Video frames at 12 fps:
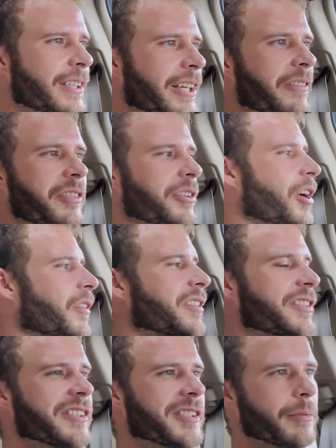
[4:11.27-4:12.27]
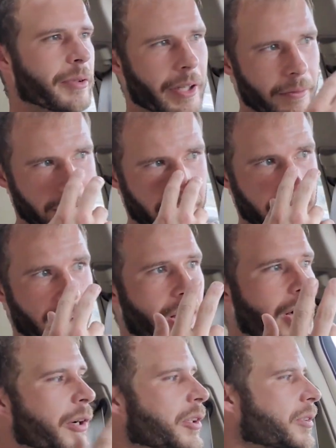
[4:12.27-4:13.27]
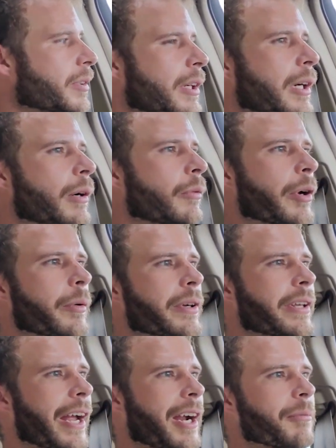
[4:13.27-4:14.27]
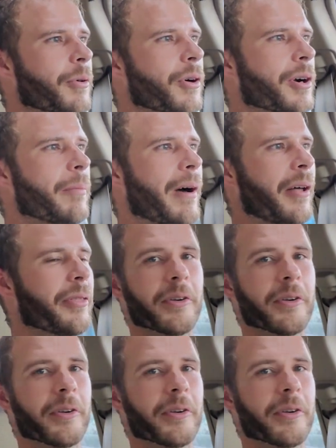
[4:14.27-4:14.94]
If the nervous system lived in the nose, we would care more about the